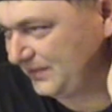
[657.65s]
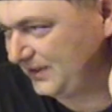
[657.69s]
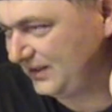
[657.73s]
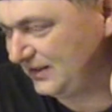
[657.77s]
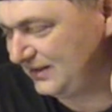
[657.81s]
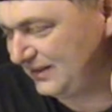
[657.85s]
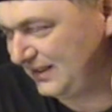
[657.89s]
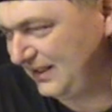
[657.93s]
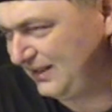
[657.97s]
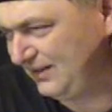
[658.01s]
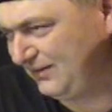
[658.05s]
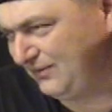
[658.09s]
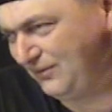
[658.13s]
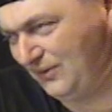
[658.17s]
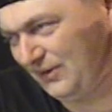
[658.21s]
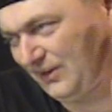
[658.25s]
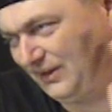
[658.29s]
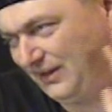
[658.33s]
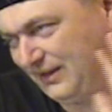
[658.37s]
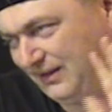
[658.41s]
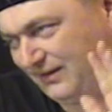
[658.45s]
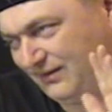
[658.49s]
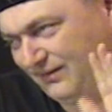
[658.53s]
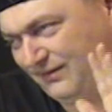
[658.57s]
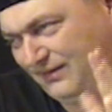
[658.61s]
because I don't
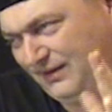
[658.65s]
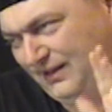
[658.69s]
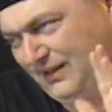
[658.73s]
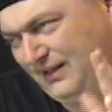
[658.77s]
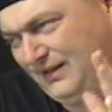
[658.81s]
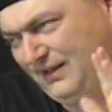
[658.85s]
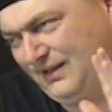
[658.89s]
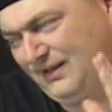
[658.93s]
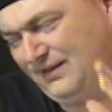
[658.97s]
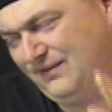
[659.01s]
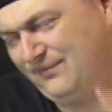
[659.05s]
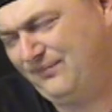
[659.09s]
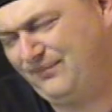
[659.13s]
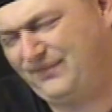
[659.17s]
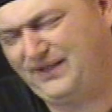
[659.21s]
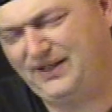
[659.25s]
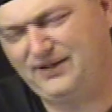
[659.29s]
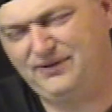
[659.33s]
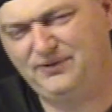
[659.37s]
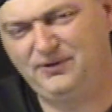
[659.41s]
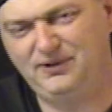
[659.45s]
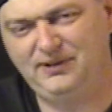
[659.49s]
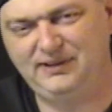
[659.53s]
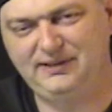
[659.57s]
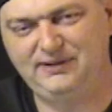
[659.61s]

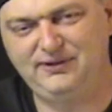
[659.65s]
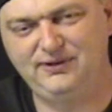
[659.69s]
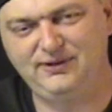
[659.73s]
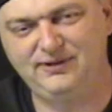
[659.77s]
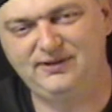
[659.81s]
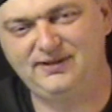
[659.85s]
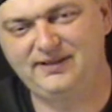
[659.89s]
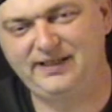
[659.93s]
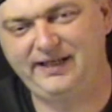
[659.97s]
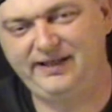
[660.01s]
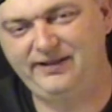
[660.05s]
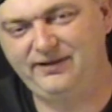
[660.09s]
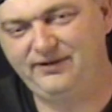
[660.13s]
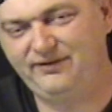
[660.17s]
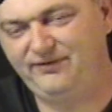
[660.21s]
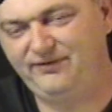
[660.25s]
really do silent